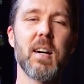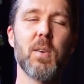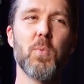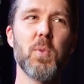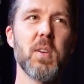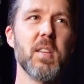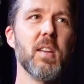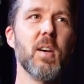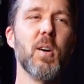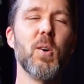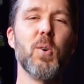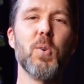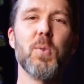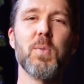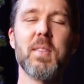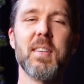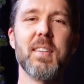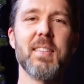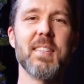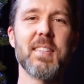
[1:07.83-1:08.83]
We know
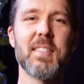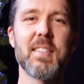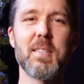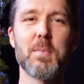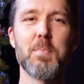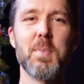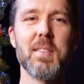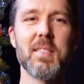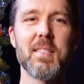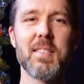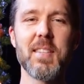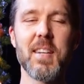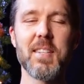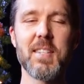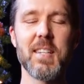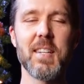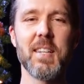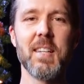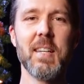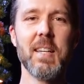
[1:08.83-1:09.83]
that this has been such
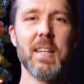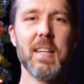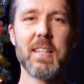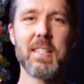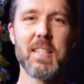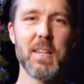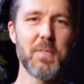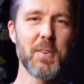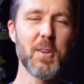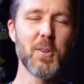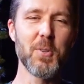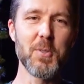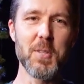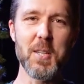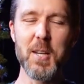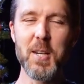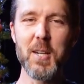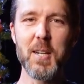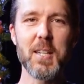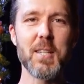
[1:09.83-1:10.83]
a difficult
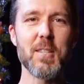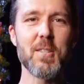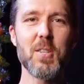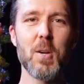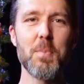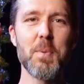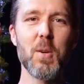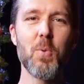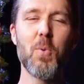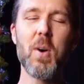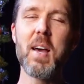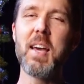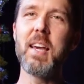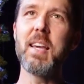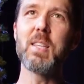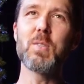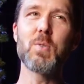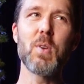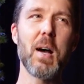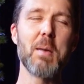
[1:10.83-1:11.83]
year in so many ways.